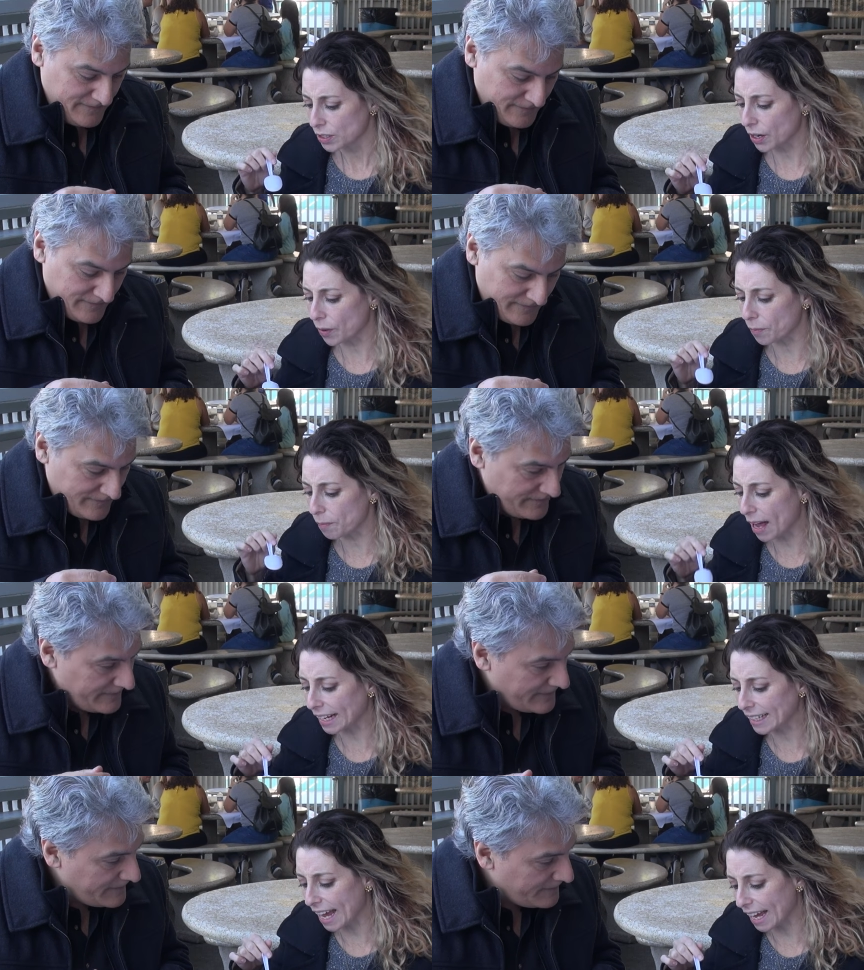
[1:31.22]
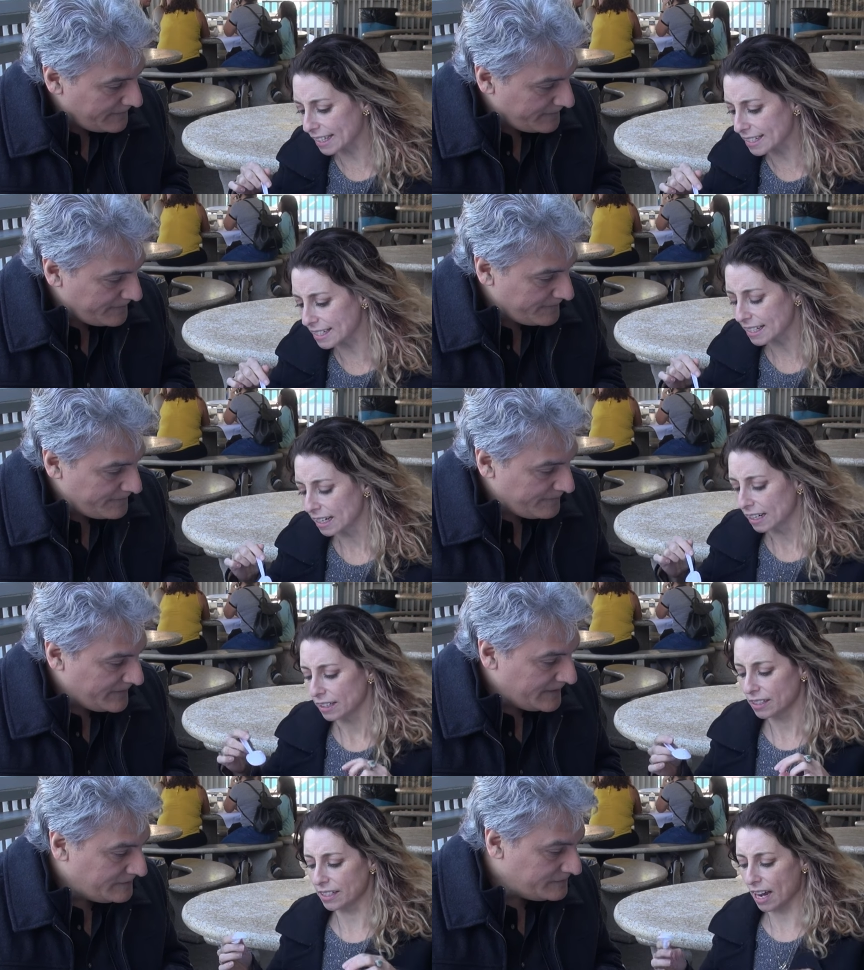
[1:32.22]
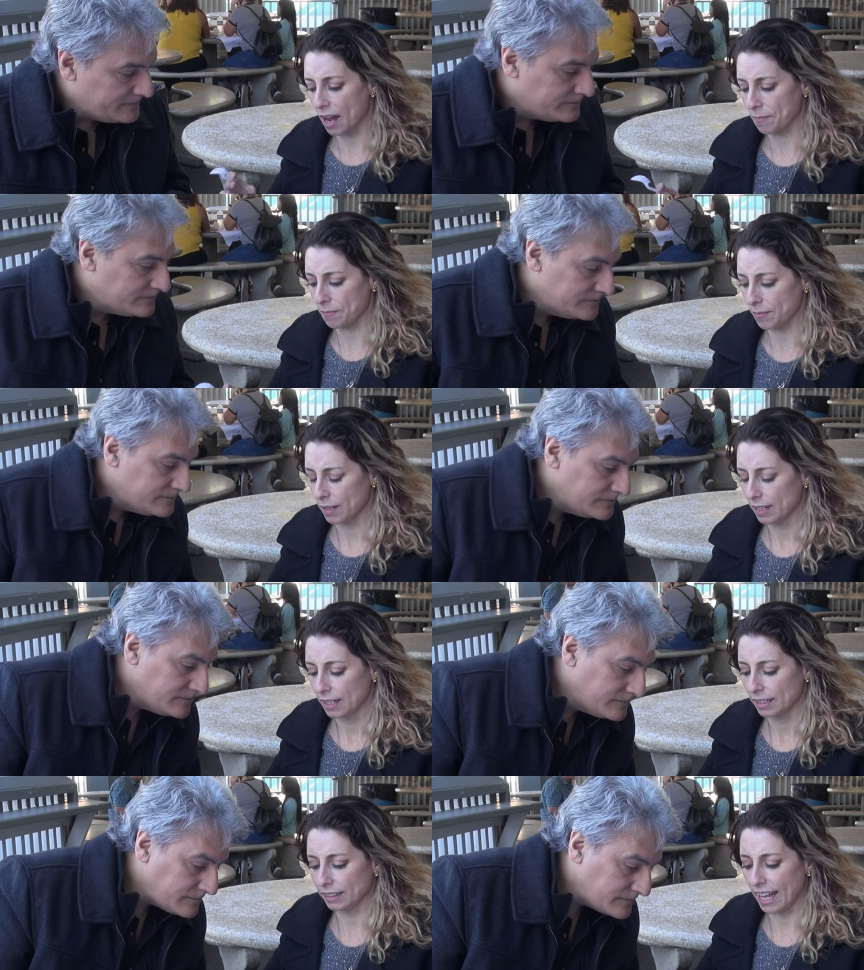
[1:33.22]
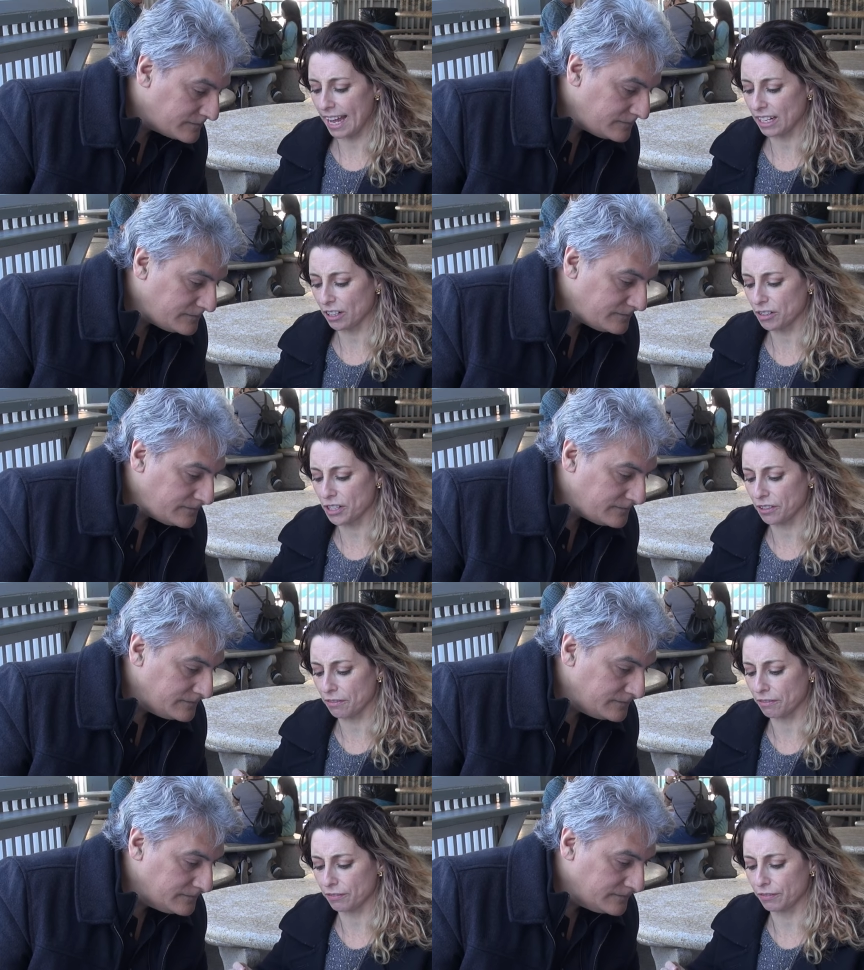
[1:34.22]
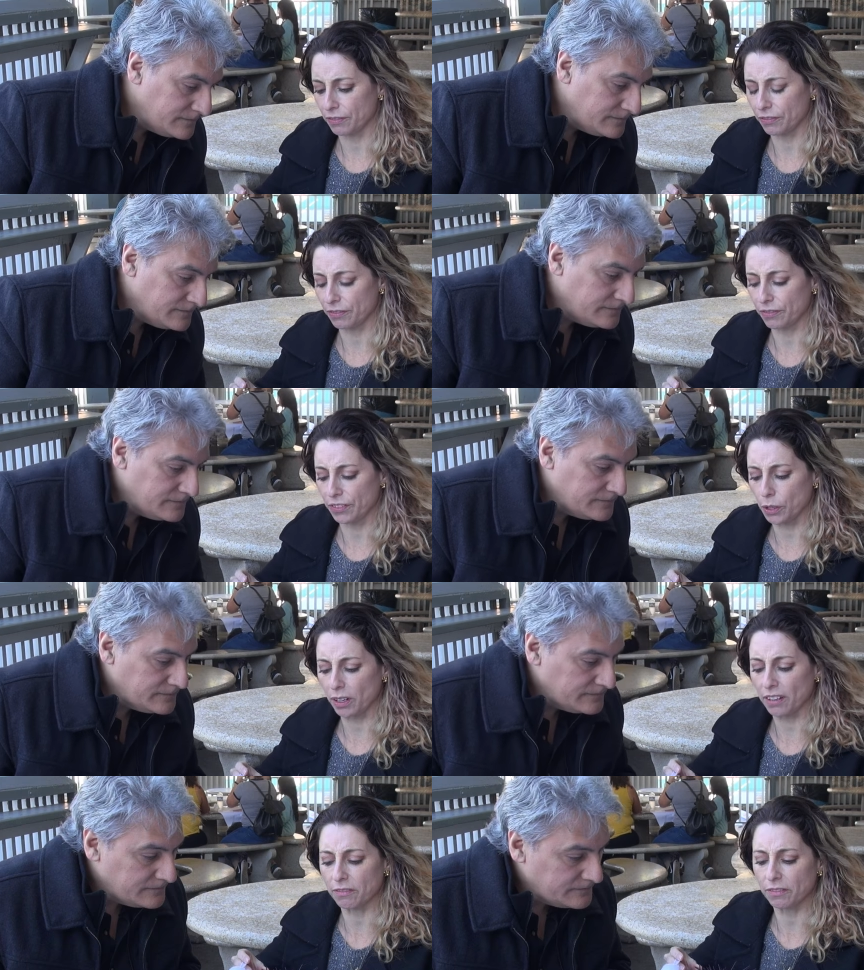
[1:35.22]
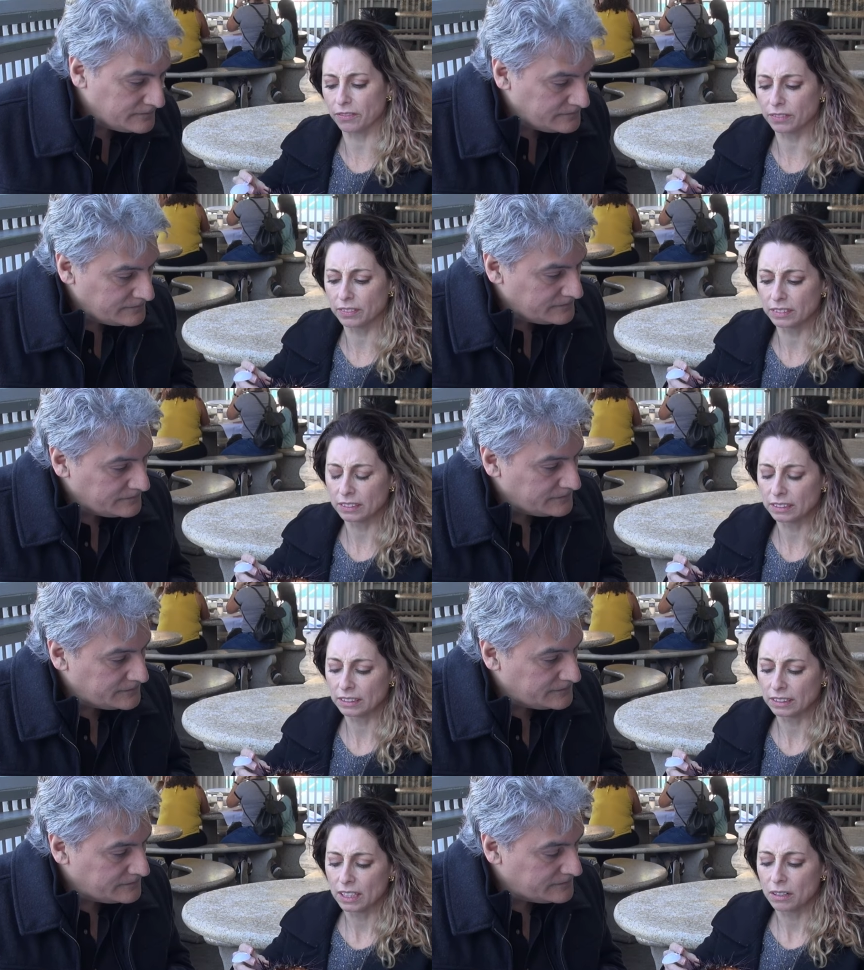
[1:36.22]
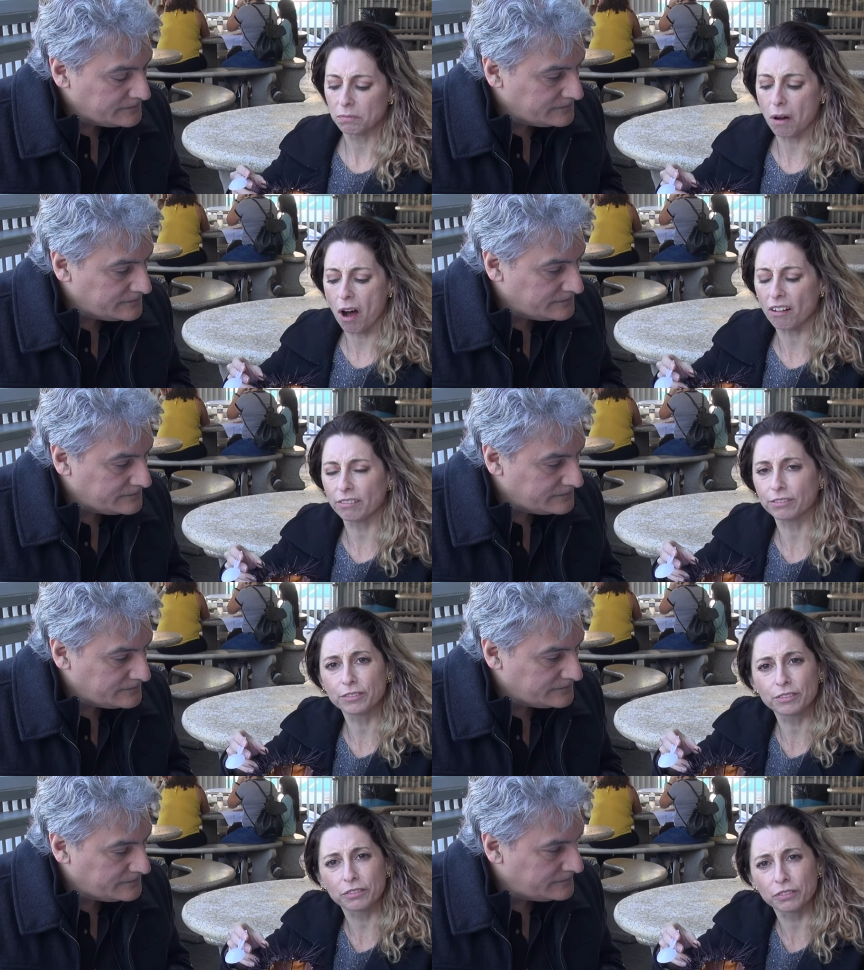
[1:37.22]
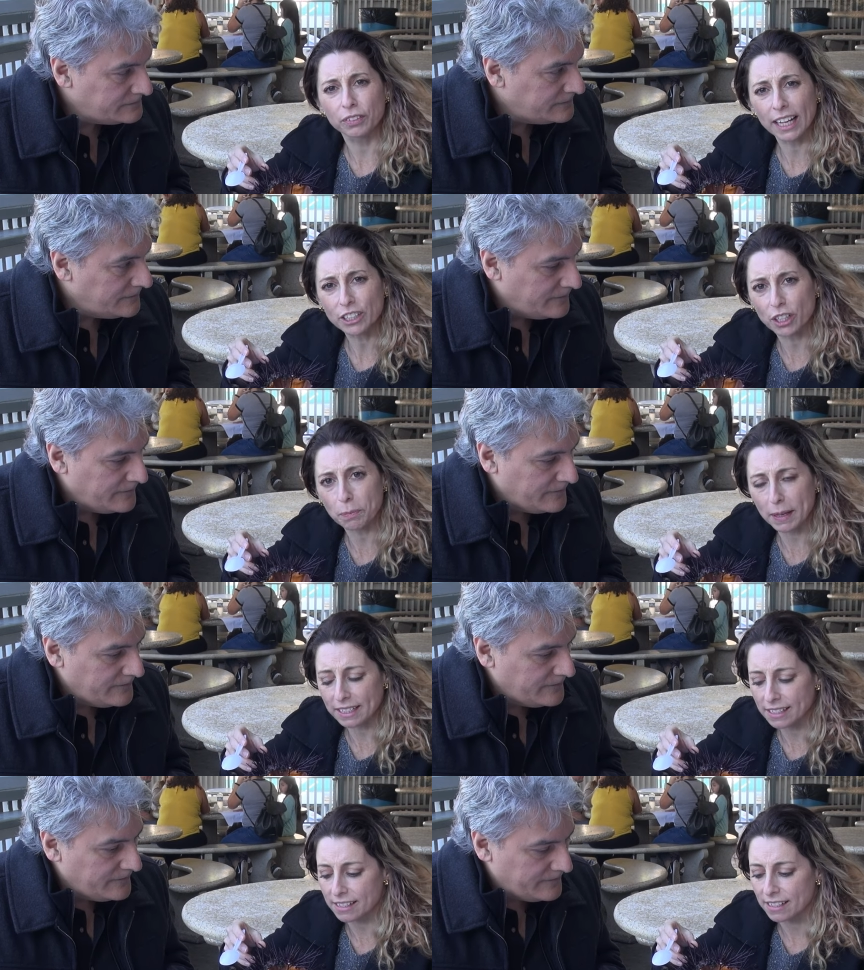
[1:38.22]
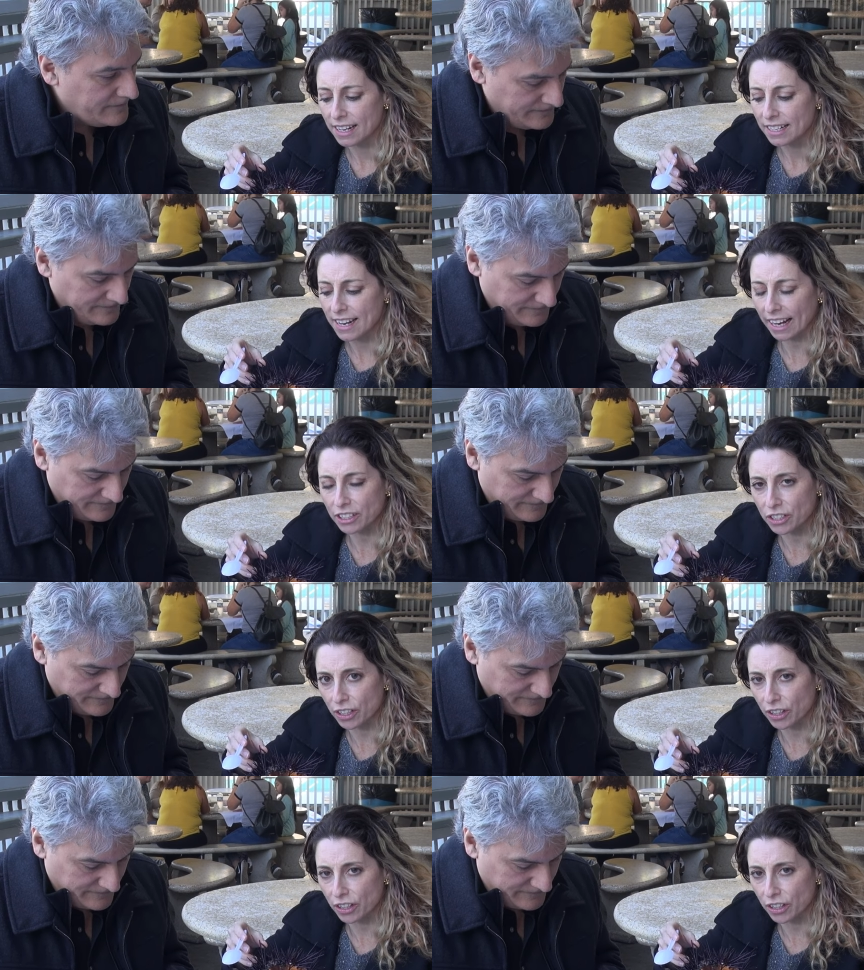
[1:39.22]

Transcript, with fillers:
Speaker 1: So, mine has some layers of sort of long, fleshy bits next